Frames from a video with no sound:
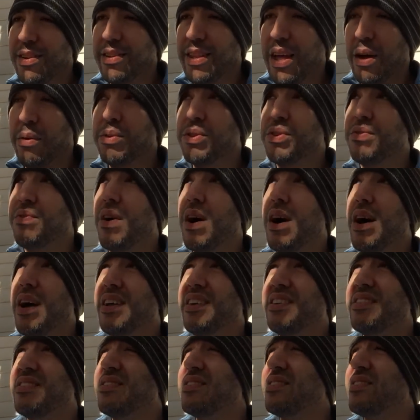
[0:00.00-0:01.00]
That was
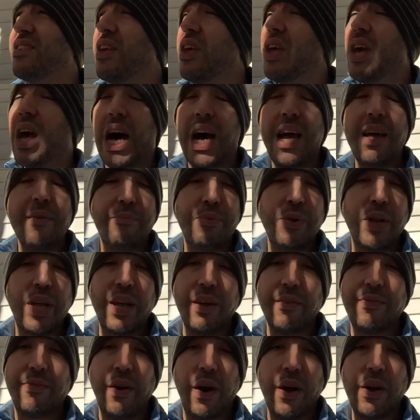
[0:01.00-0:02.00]
fine. I have
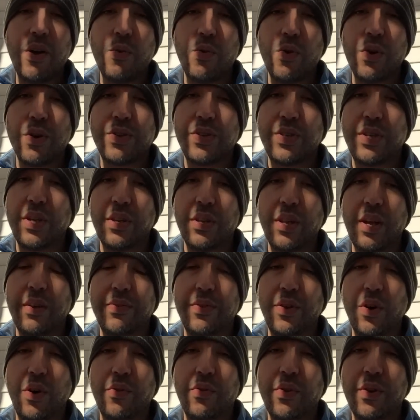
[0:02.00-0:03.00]
plenty of fireworks still
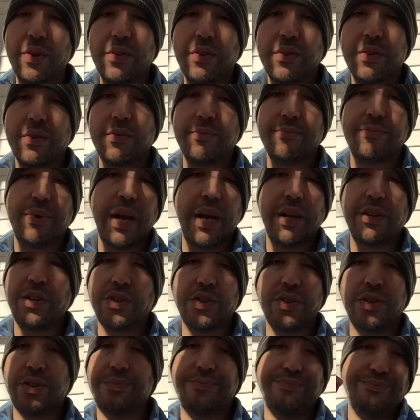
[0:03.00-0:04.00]
left over, but I just